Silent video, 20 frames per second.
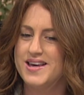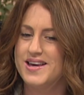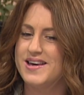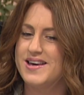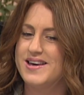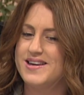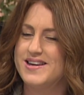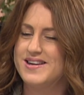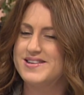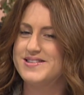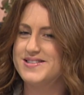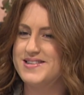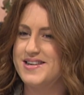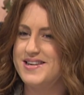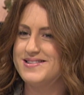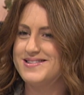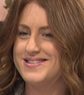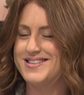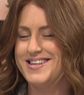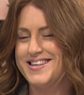it is
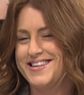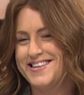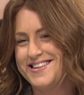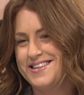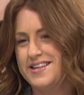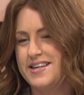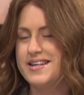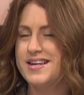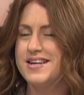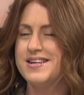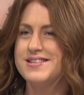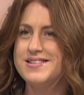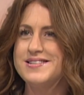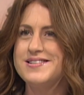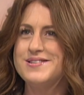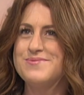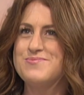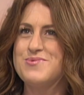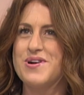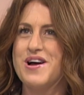it, it
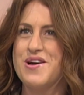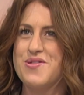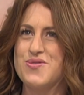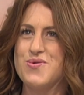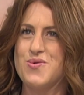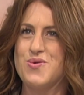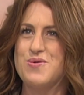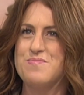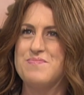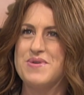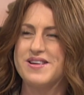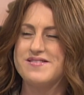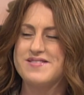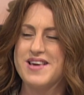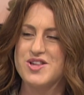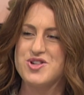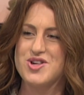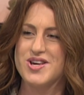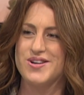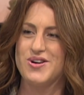is what I thought, but it's
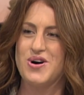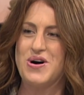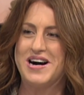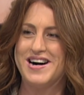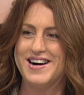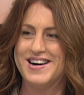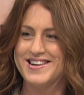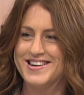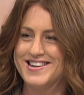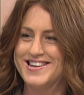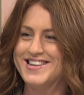actually a lot harder.